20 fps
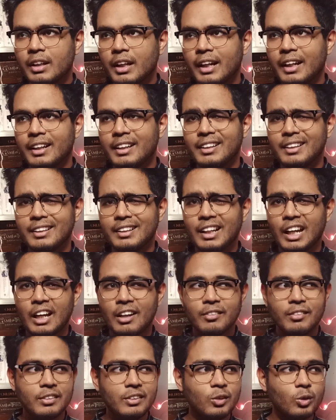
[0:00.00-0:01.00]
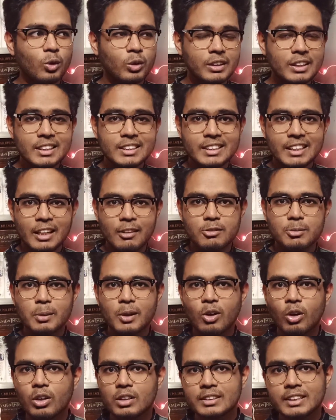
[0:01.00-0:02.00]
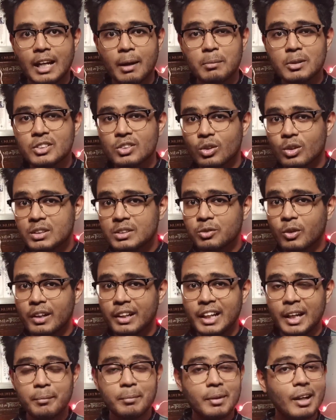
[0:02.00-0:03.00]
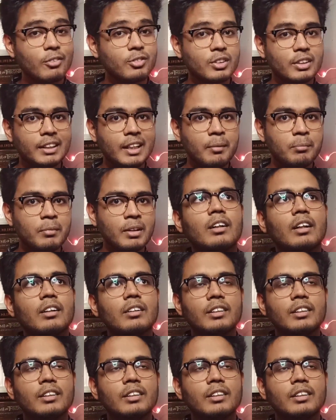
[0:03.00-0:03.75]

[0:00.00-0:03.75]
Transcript: and I know these names because the episodes were named after them.